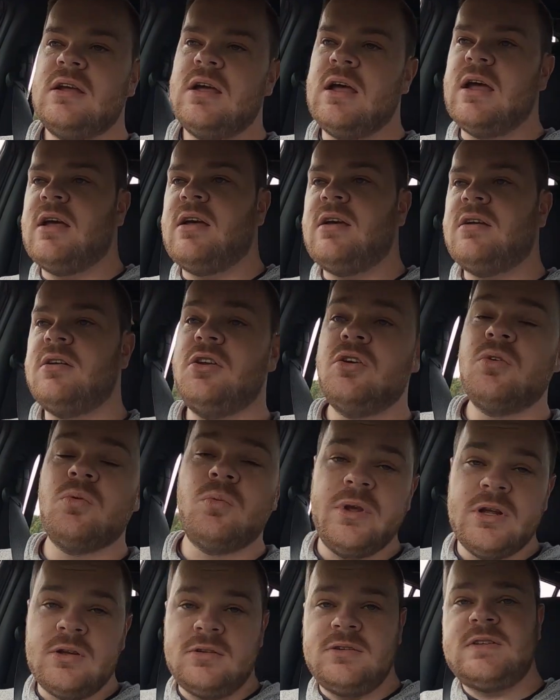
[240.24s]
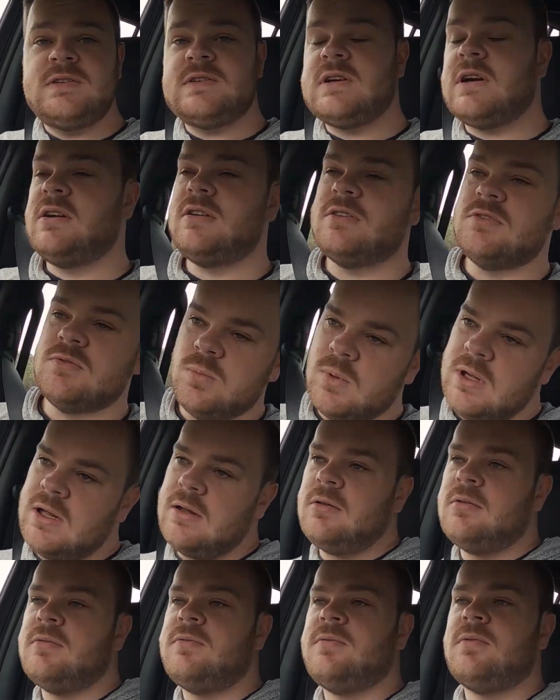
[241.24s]
New wheel design as
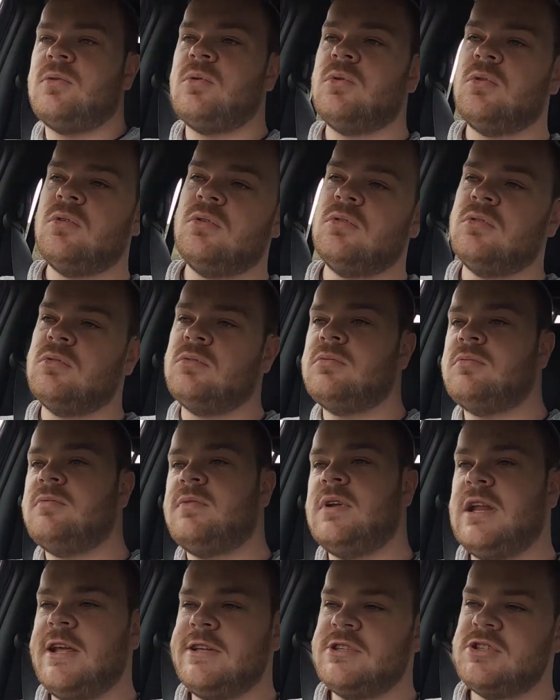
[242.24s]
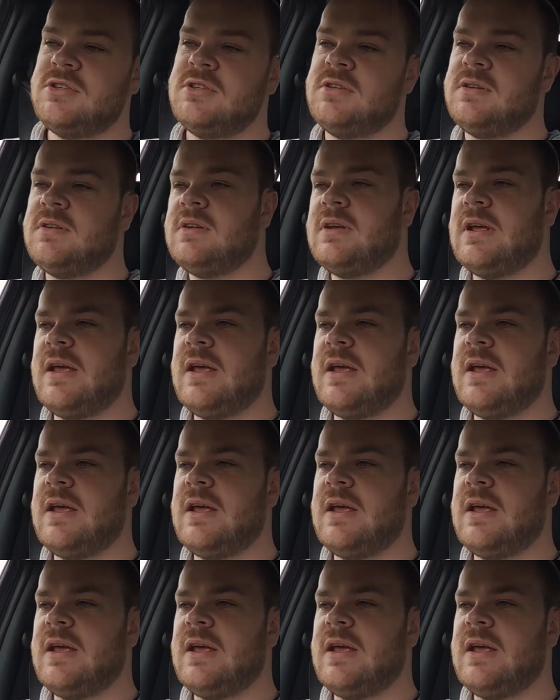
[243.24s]
well for the Legend.